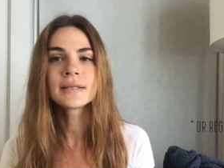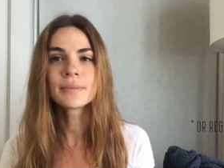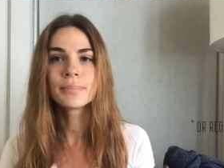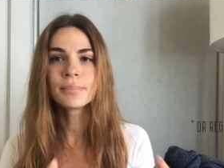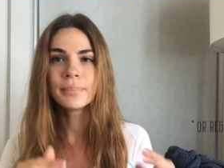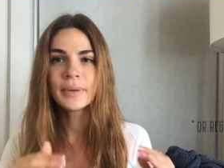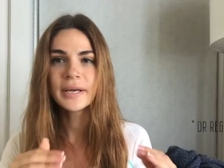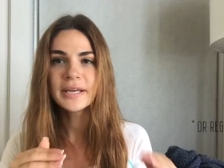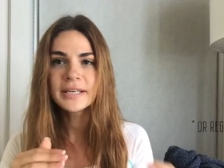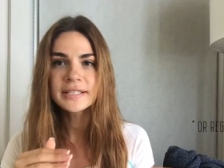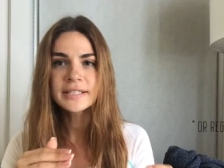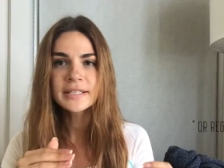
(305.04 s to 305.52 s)
the
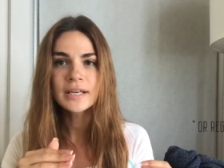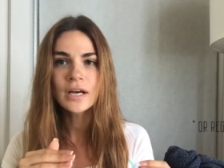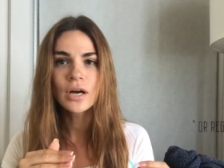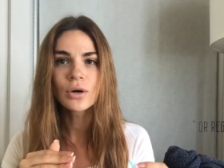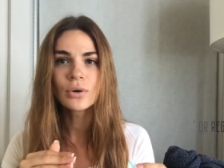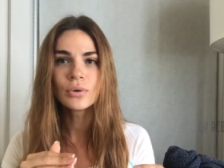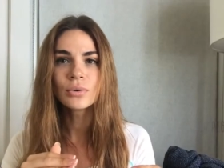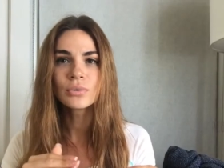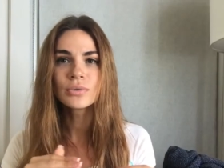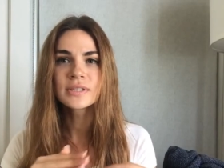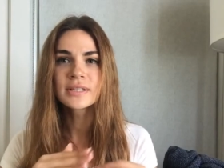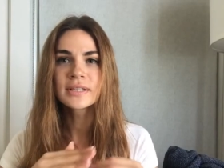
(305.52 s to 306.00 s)
base
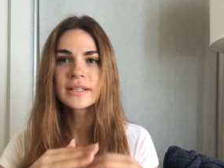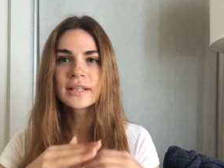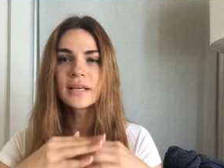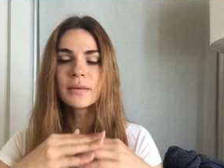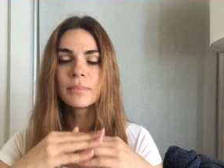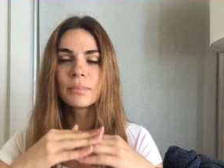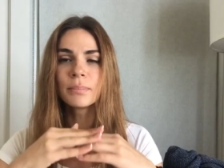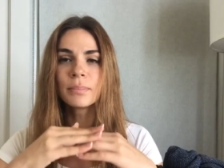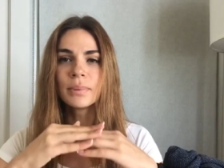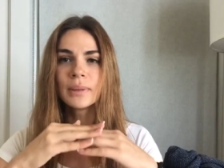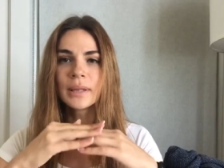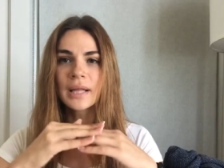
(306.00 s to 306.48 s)
coats,
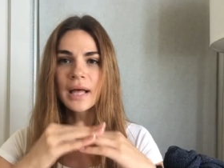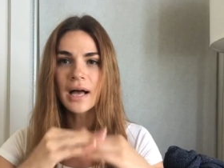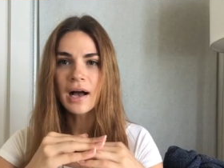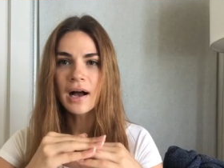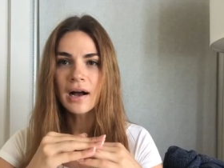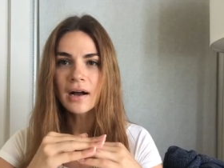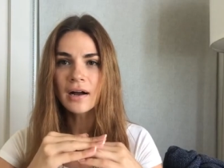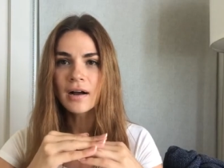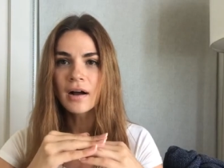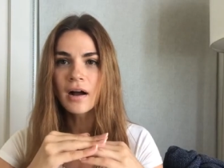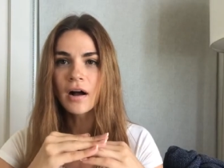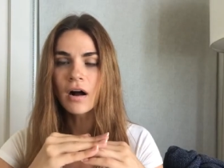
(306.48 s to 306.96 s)
they
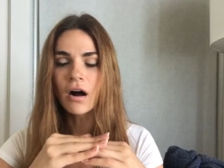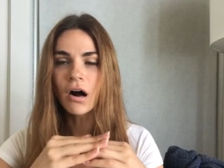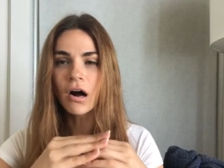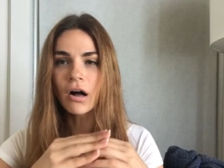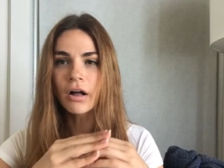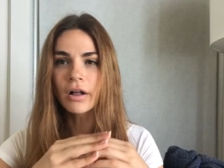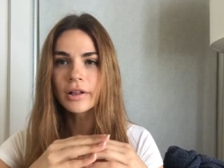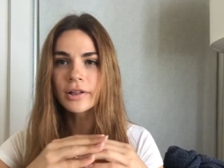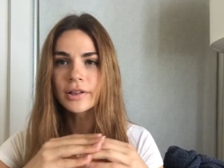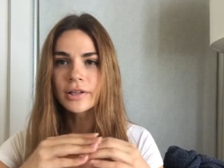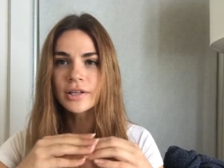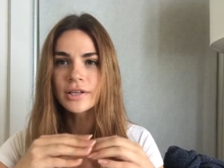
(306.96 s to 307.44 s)
block
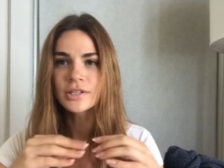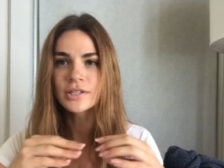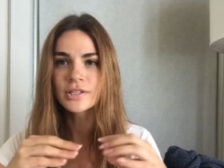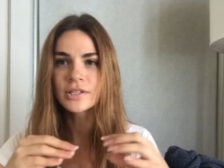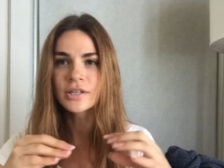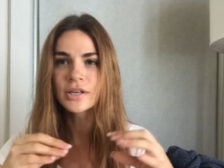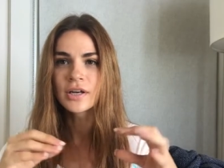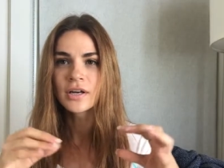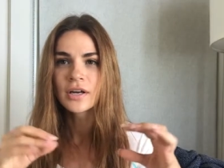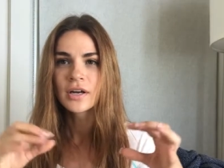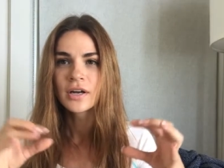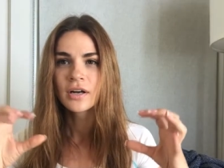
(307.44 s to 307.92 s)
all this